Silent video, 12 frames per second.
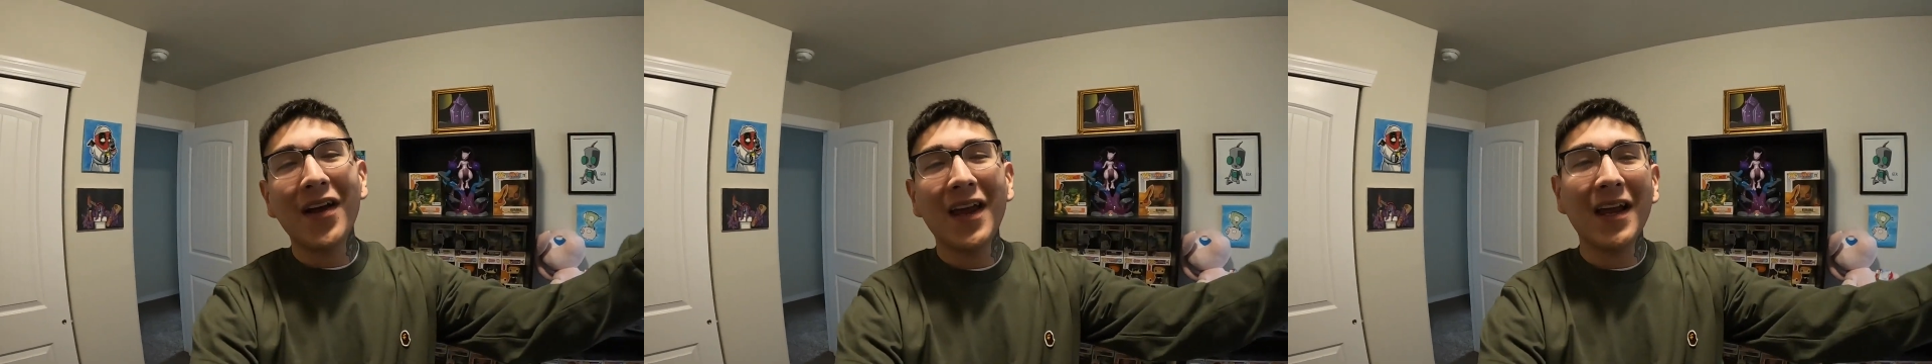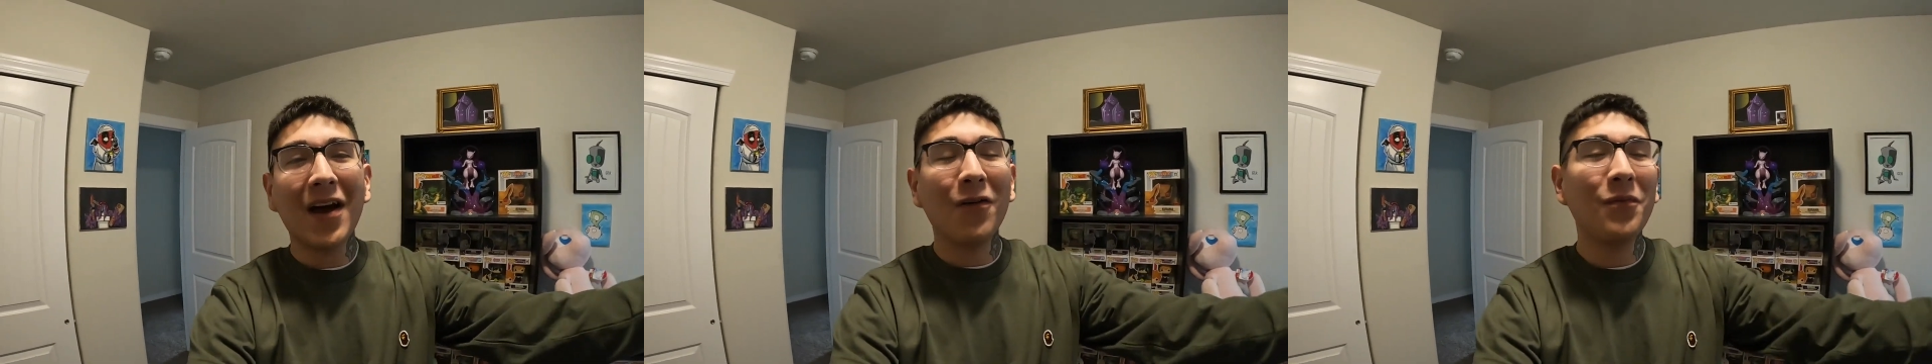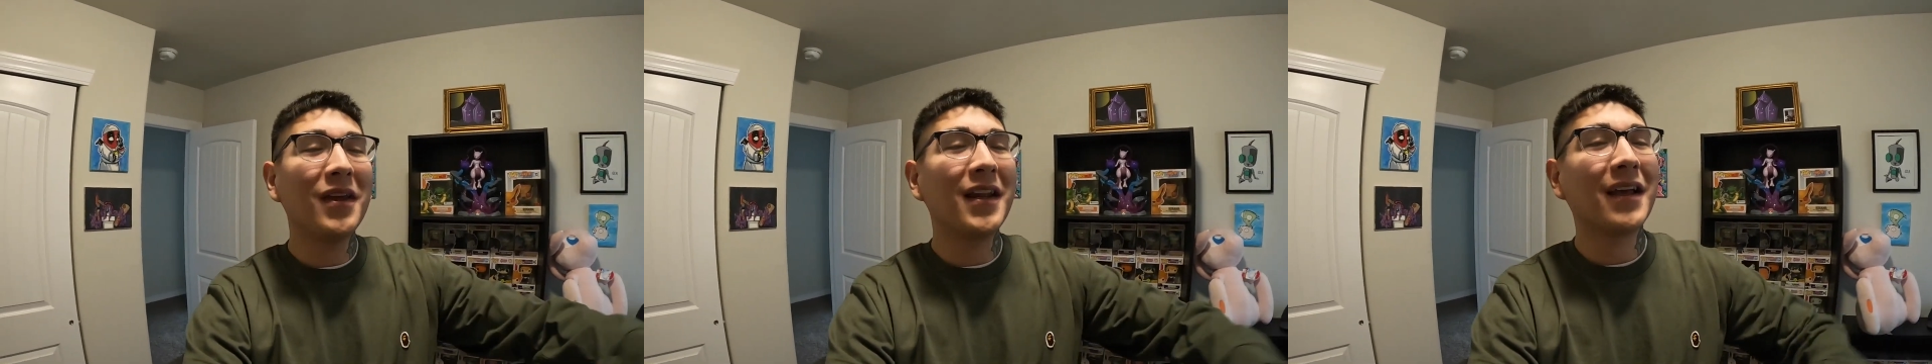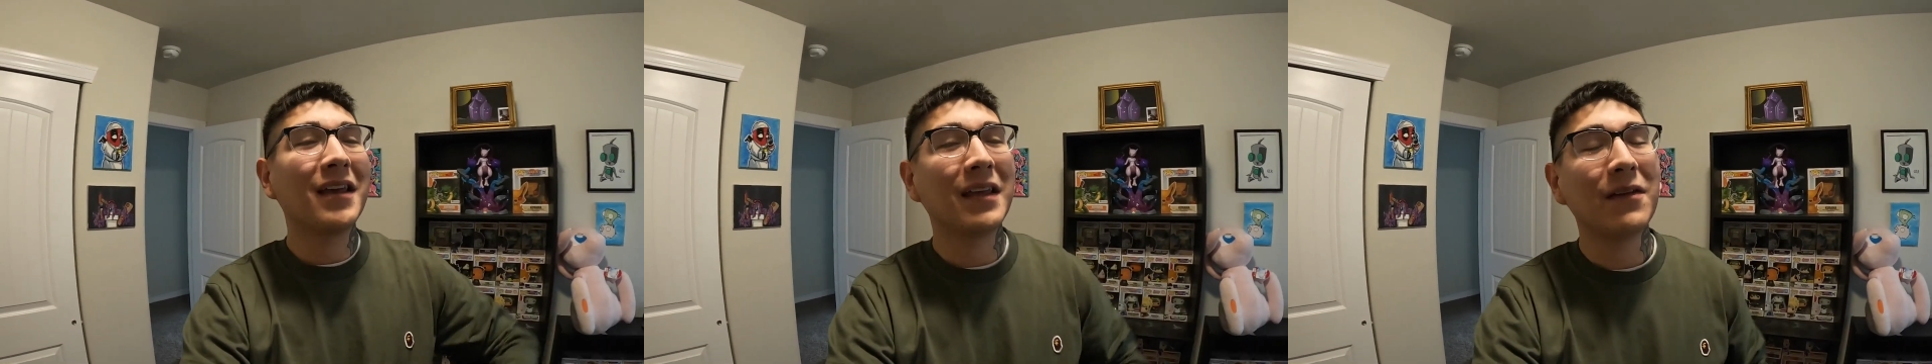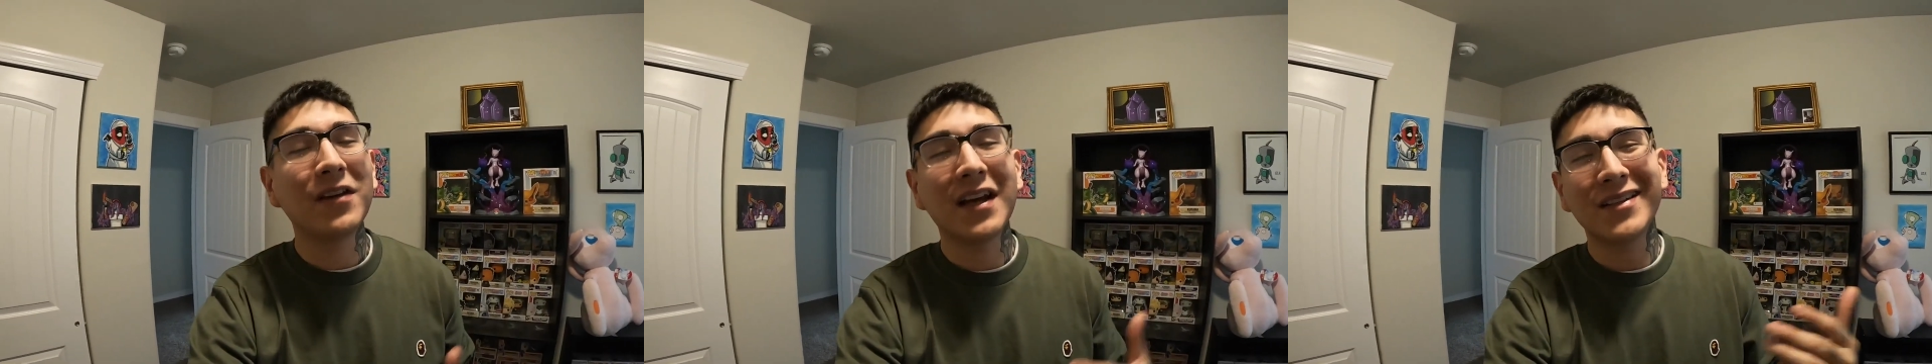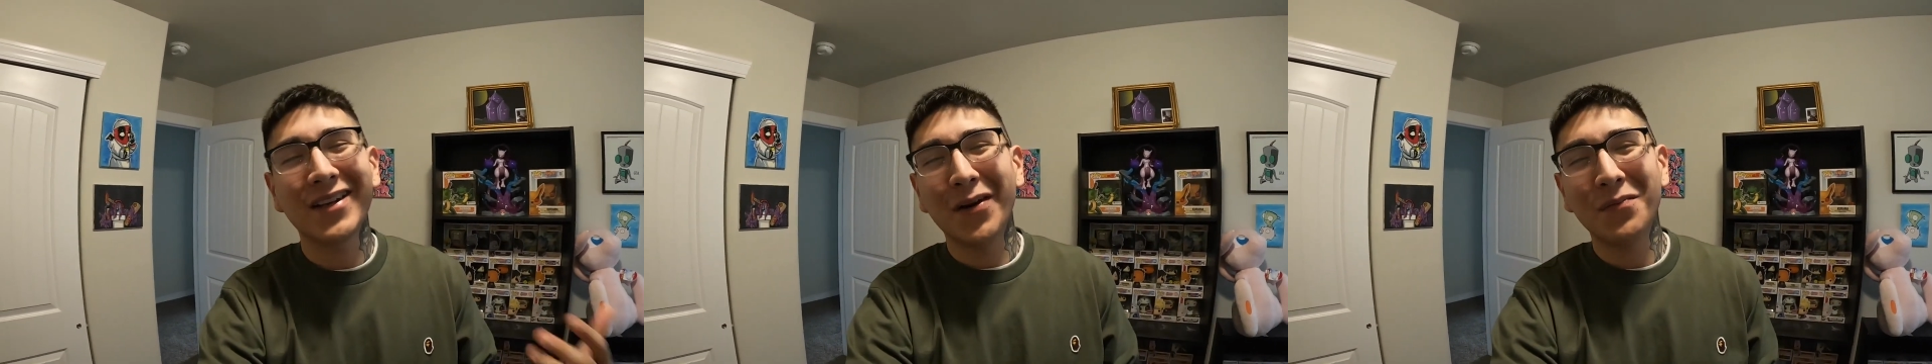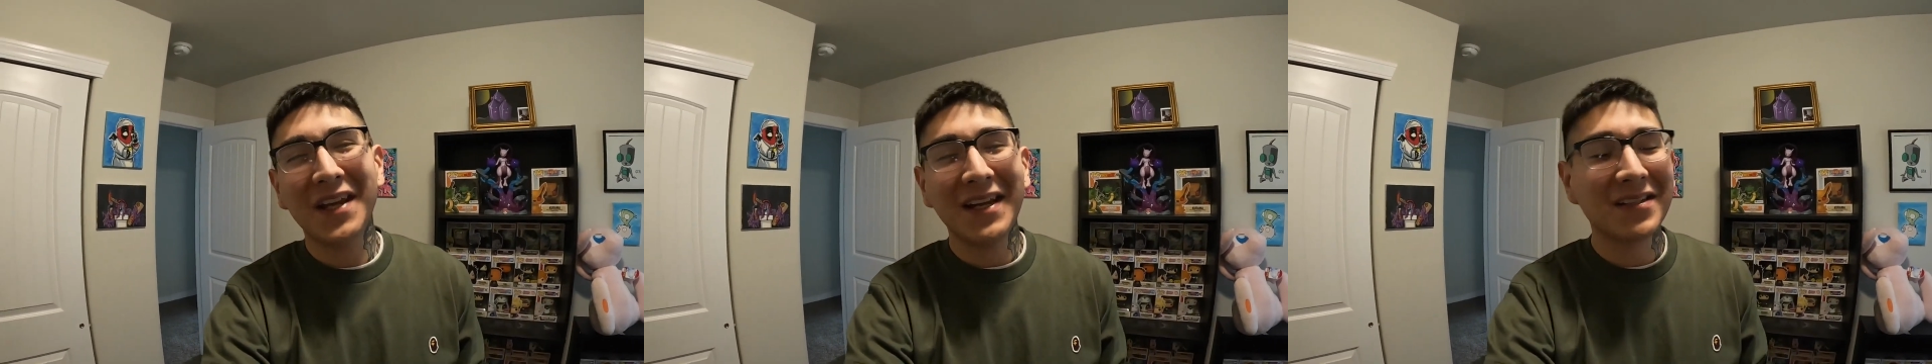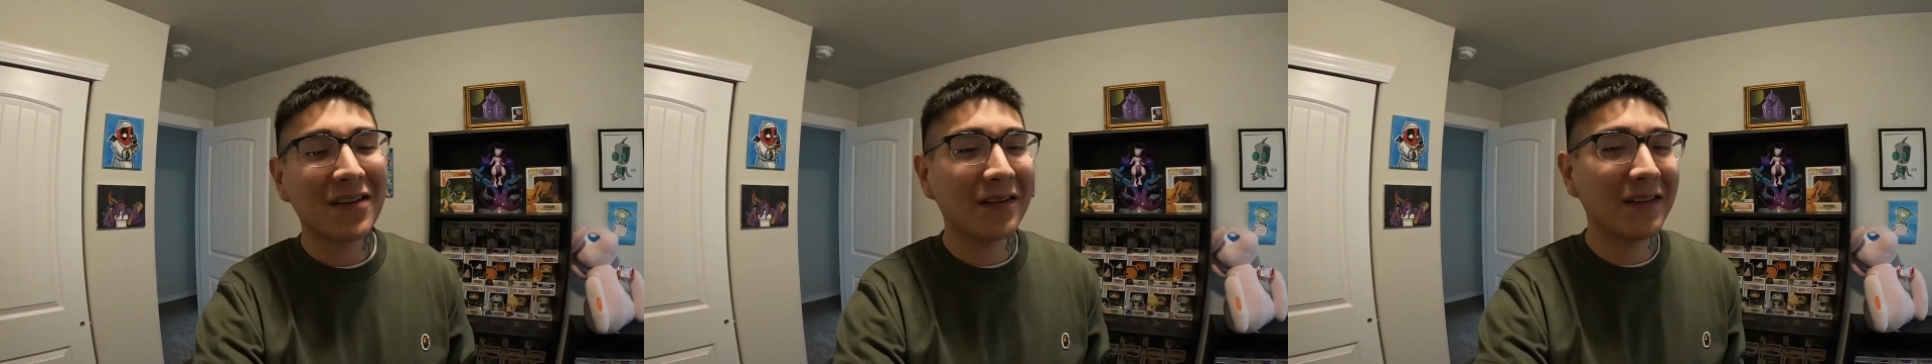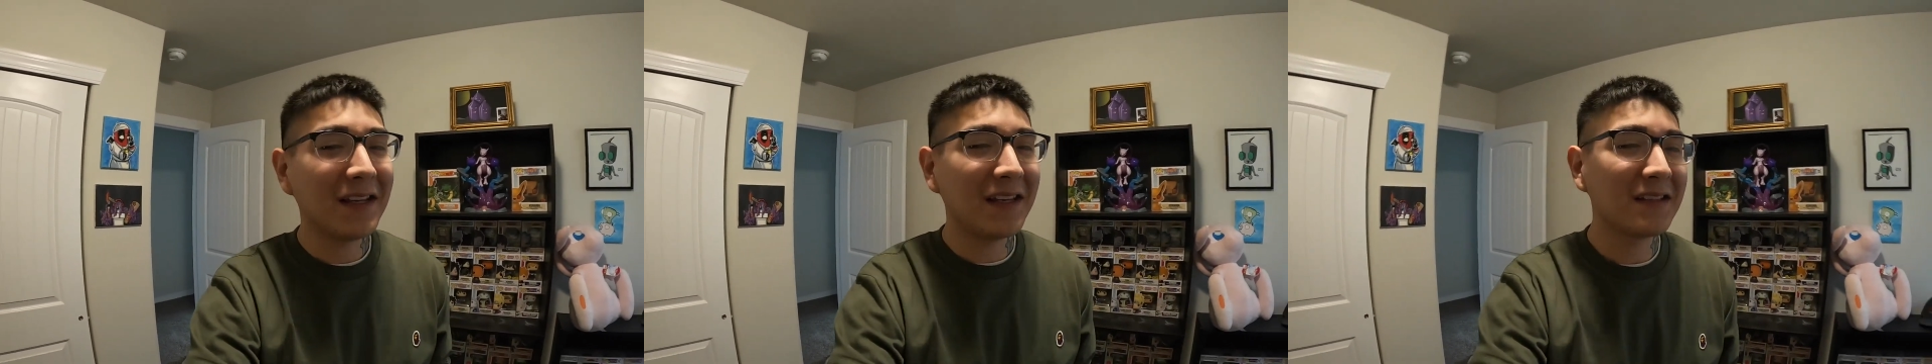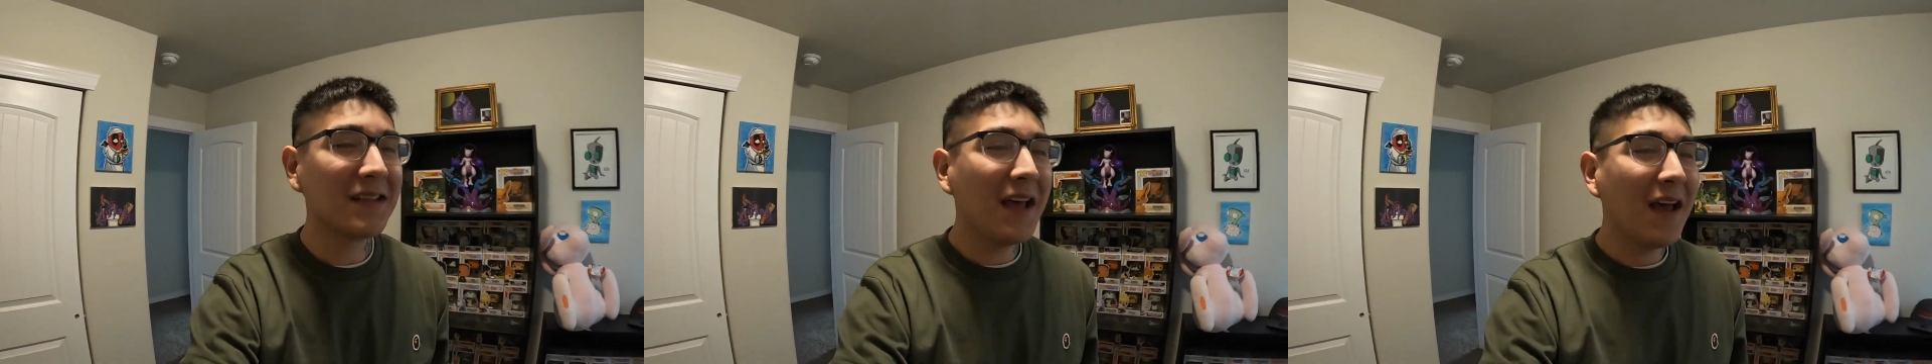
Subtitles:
hang out with me, and I can give you guys updates on things,